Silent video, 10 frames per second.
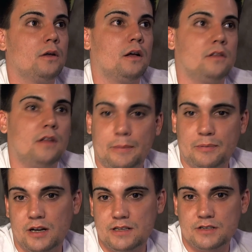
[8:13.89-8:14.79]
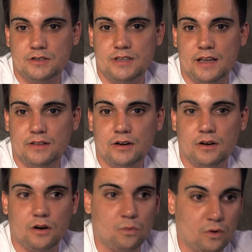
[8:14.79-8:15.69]
A lot of processors out
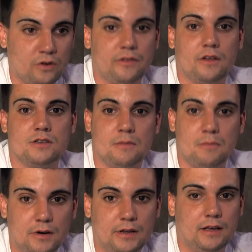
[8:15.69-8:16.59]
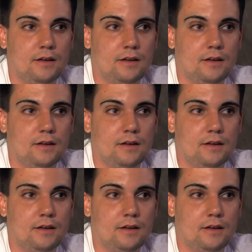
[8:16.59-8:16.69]
there are worth some money.